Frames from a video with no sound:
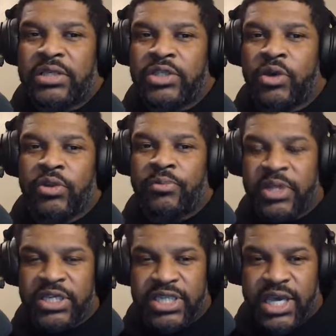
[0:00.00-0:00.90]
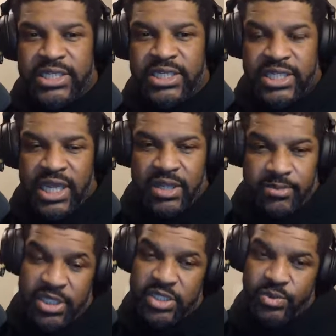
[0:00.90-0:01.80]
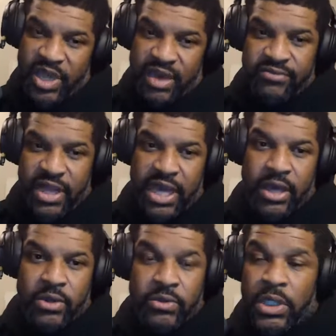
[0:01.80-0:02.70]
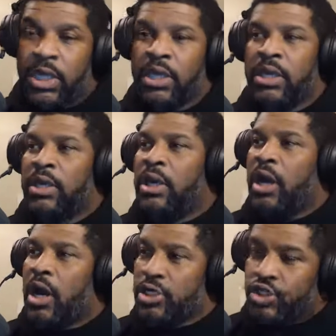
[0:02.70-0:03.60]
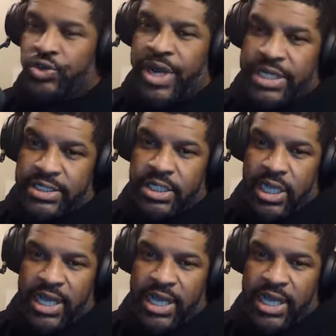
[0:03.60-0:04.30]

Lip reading: so the police, that's to say the police we have now are stressed.